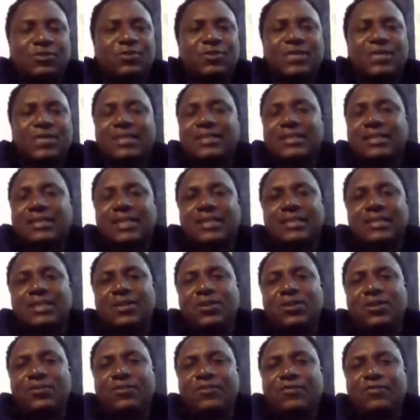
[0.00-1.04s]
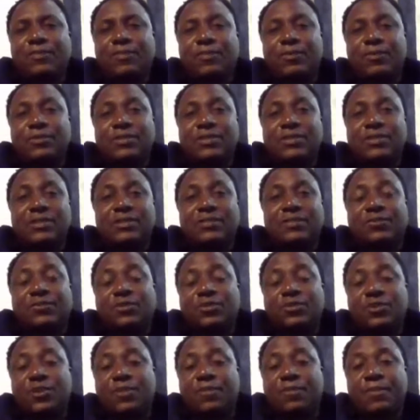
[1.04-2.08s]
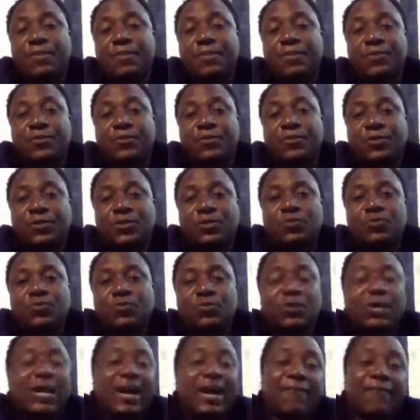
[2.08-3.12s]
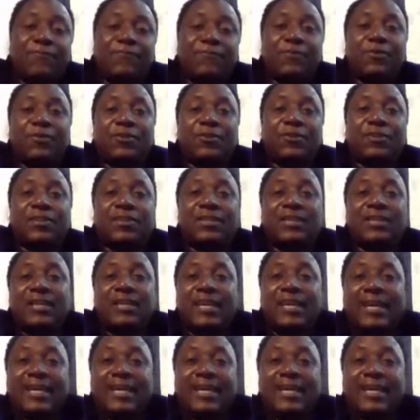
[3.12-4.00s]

So there's there's a lot of opportunity for young people to have fun,